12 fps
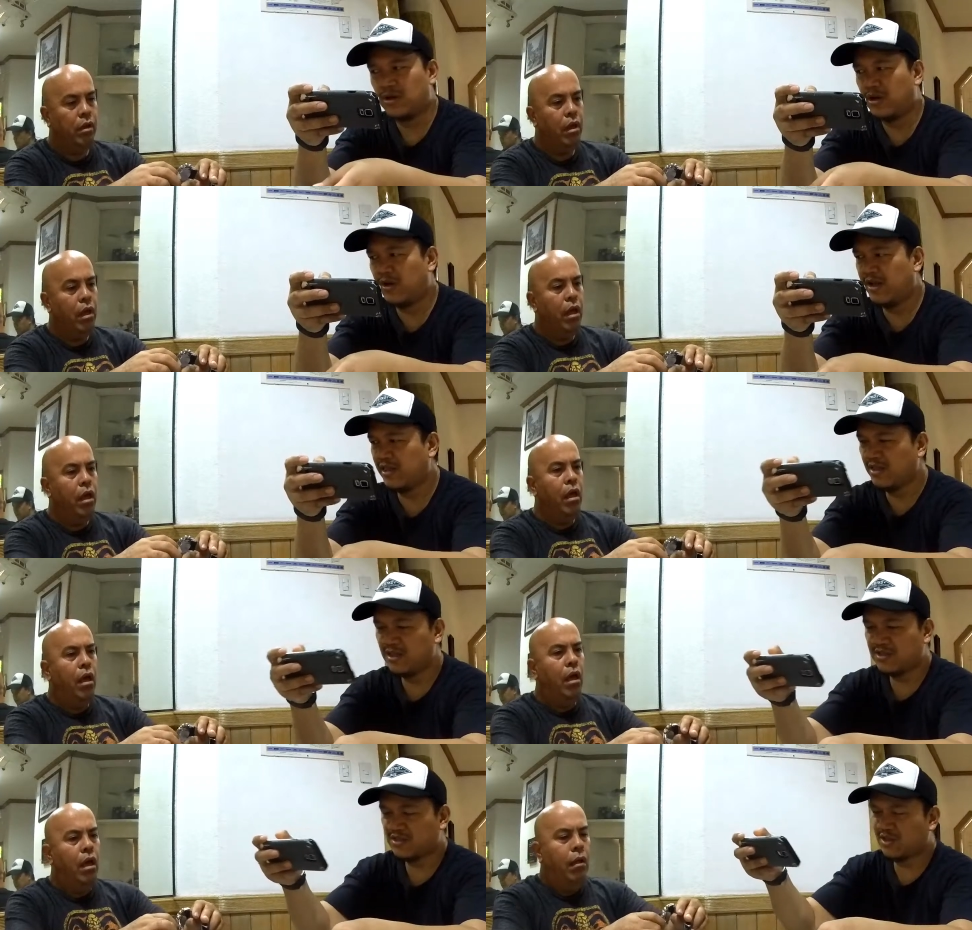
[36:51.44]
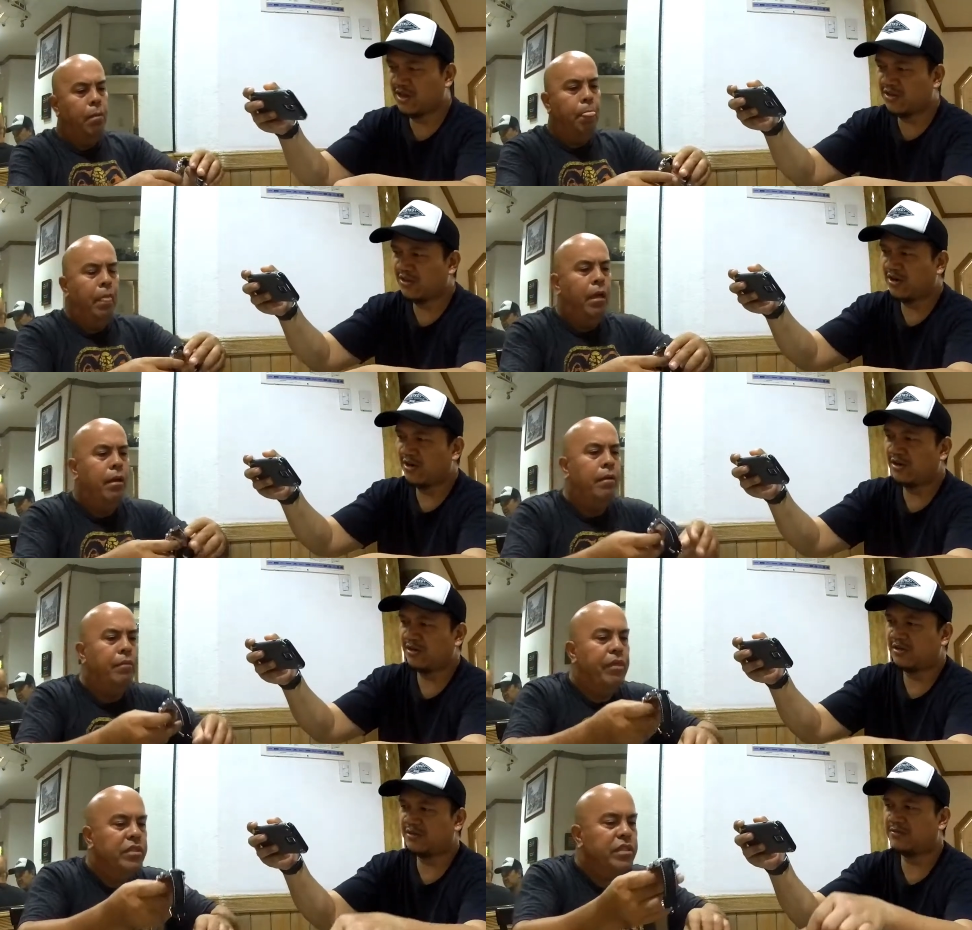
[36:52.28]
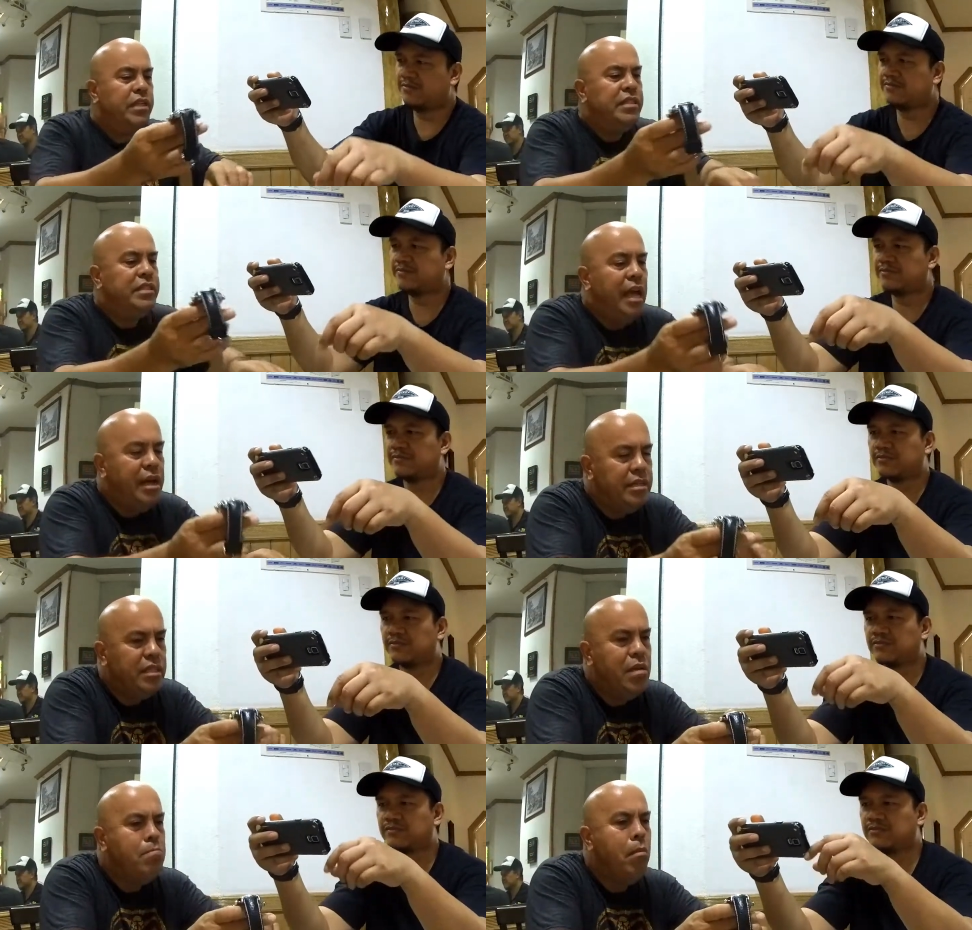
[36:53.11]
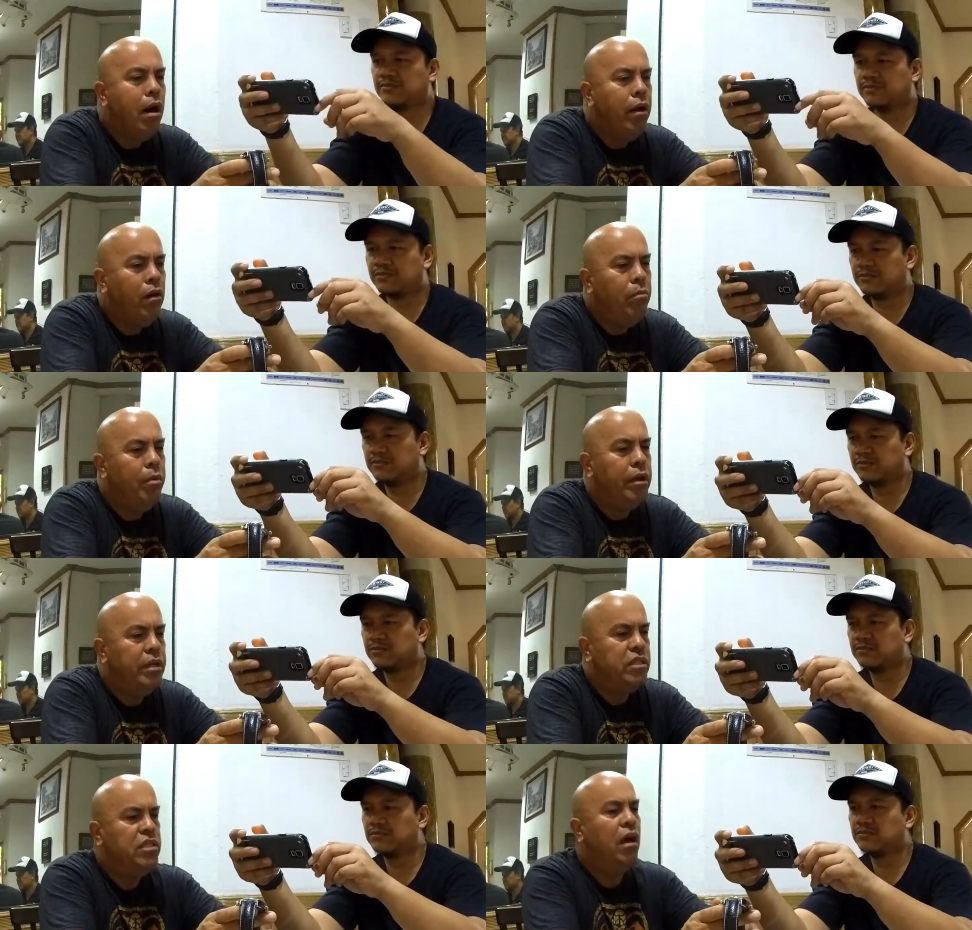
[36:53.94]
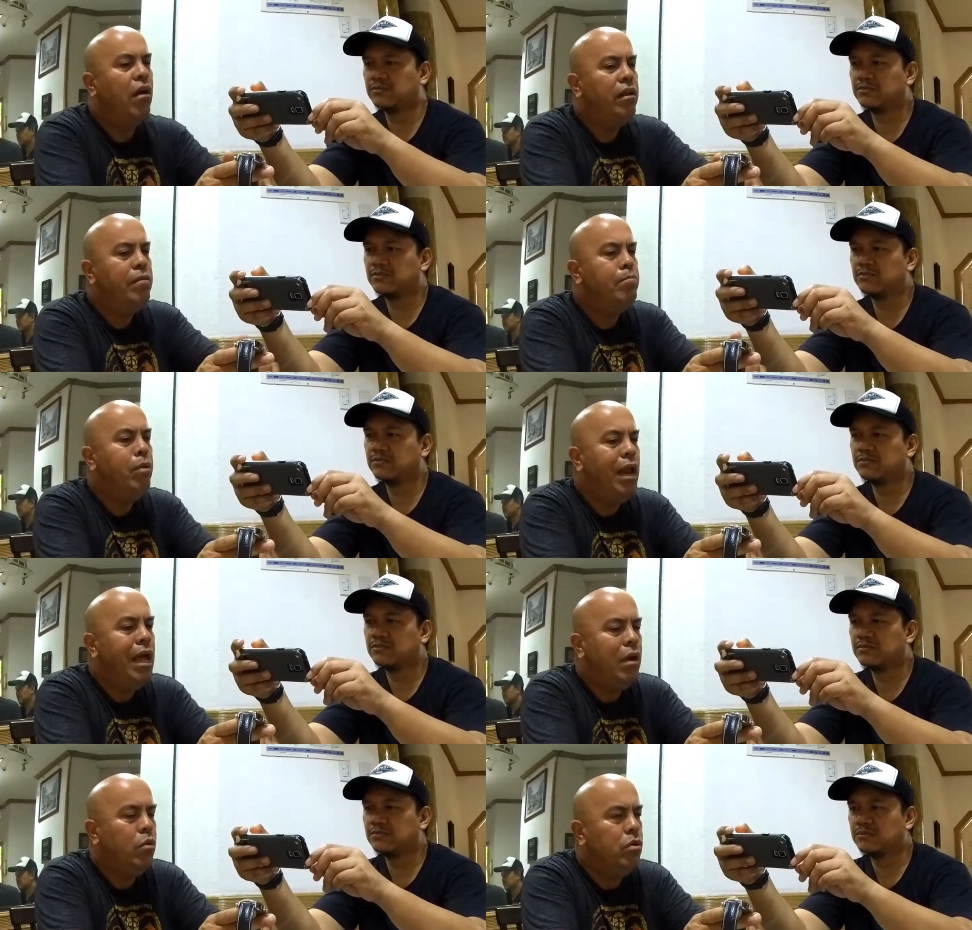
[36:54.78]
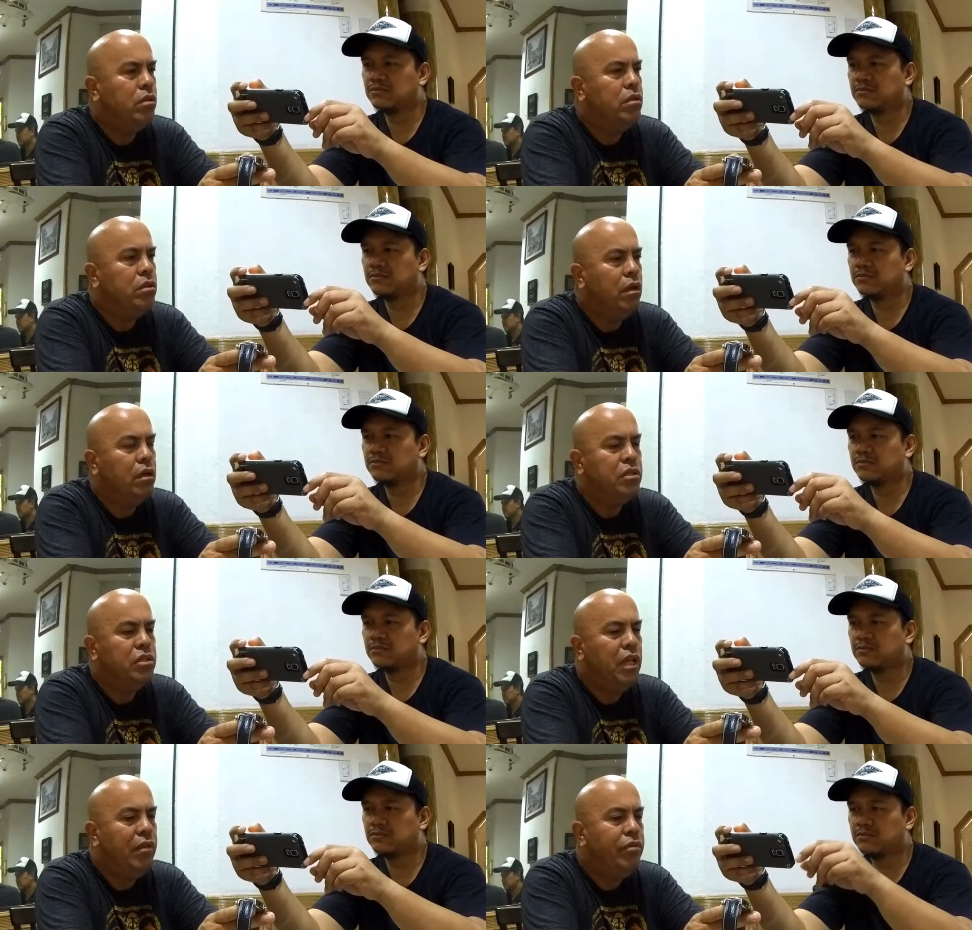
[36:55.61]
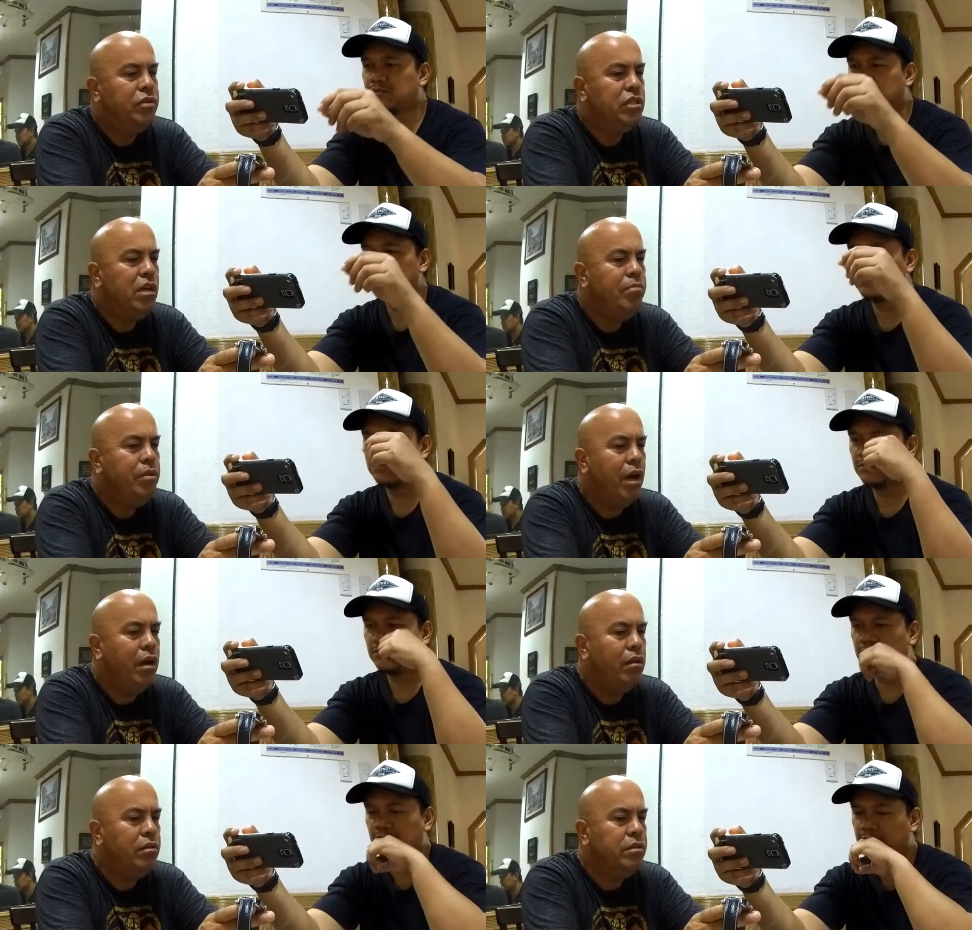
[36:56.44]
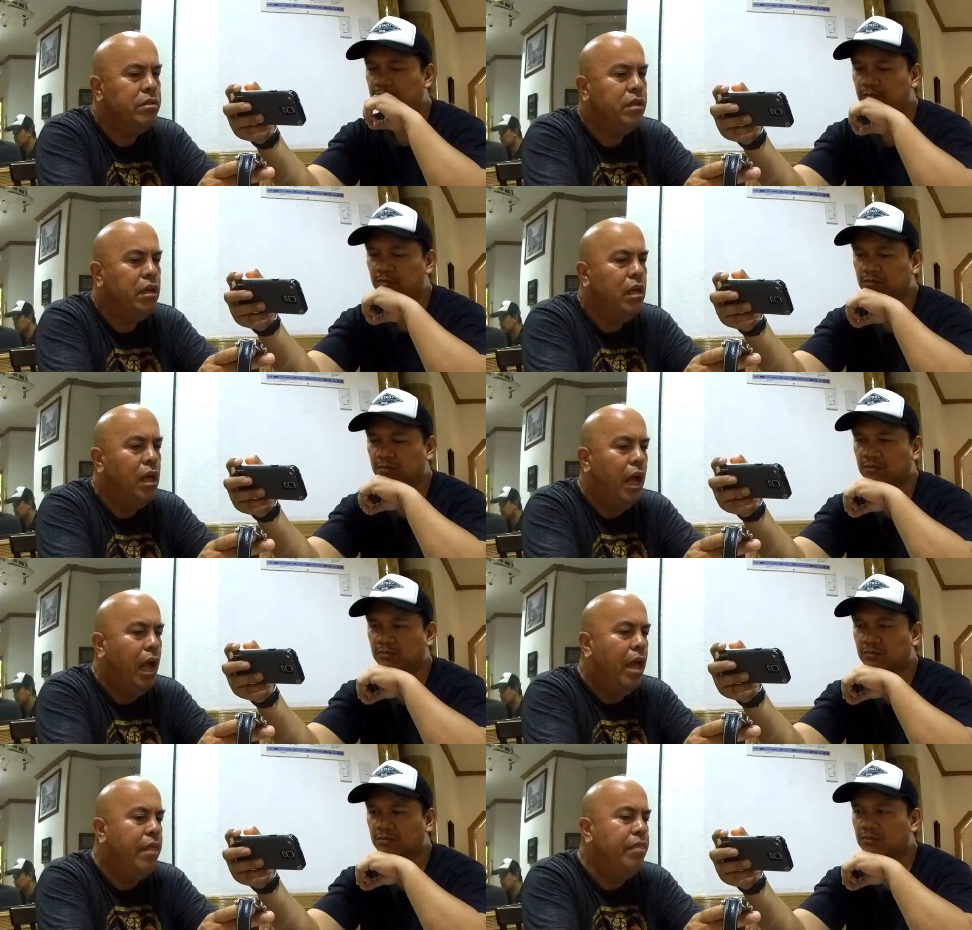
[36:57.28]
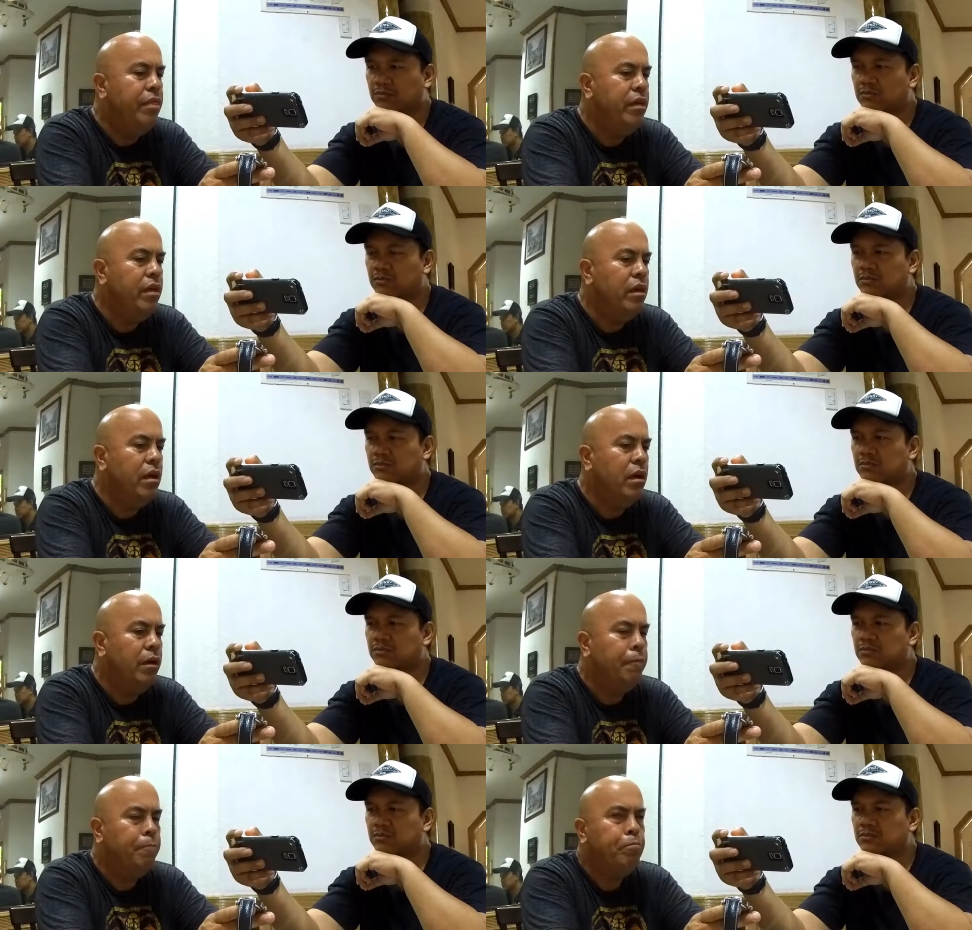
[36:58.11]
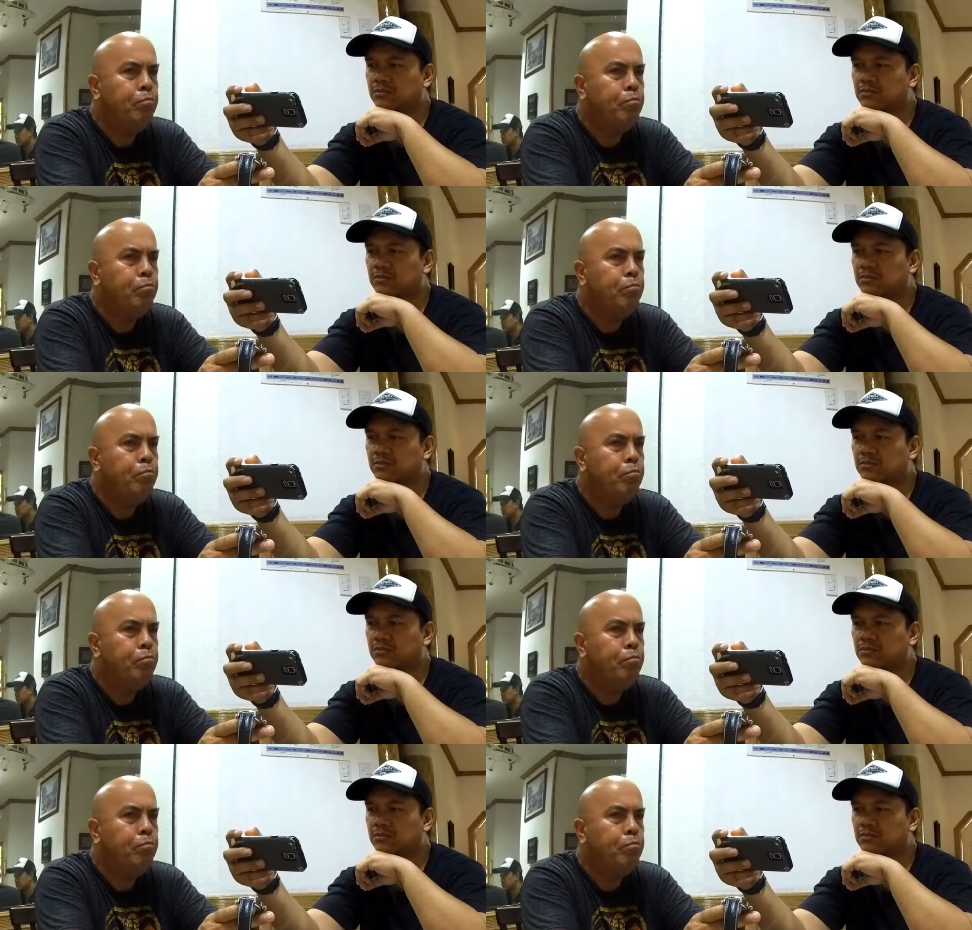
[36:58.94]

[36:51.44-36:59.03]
Speaker 1: all right and this is another this is
Speaker 2: exact same model but it's solid black with uh, silver subdials mm -hmm. and the uh,